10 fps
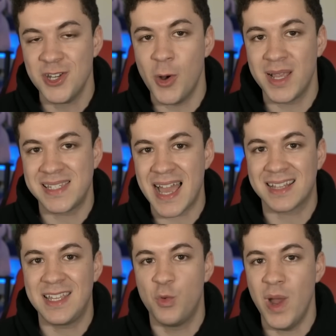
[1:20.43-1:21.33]
to know
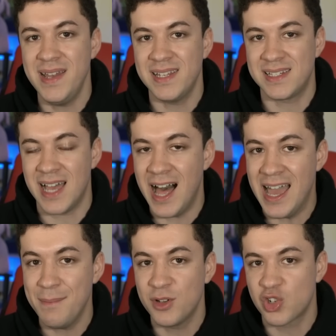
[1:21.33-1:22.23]
exactly when to
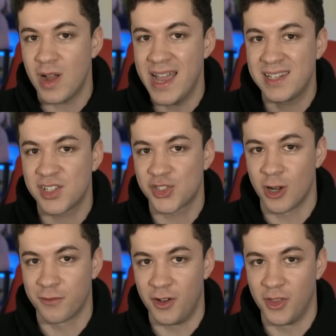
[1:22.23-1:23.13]
time trying to
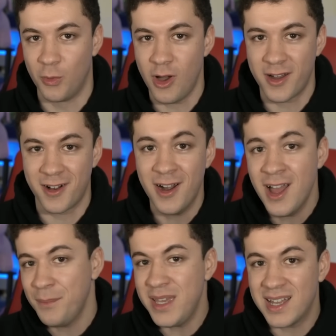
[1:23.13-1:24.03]
surf on the water
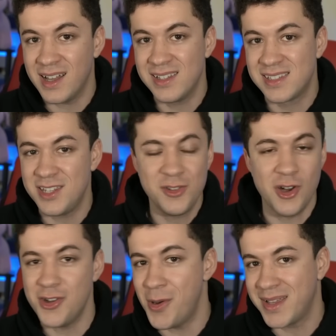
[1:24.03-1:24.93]
because you
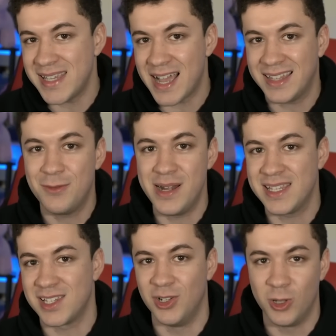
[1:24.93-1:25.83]
don't know exactly when
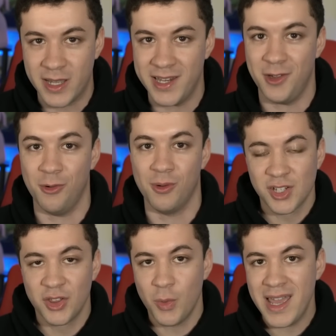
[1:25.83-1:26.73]
he's gonna look at you.
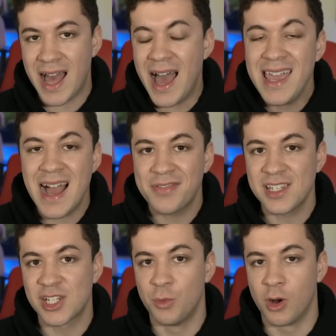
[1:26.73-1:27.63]
So the way I got
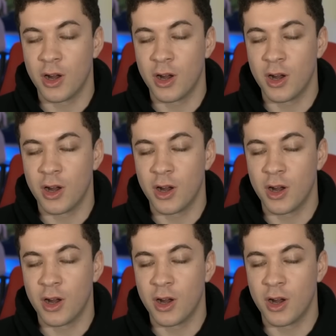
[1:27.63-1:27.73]
this to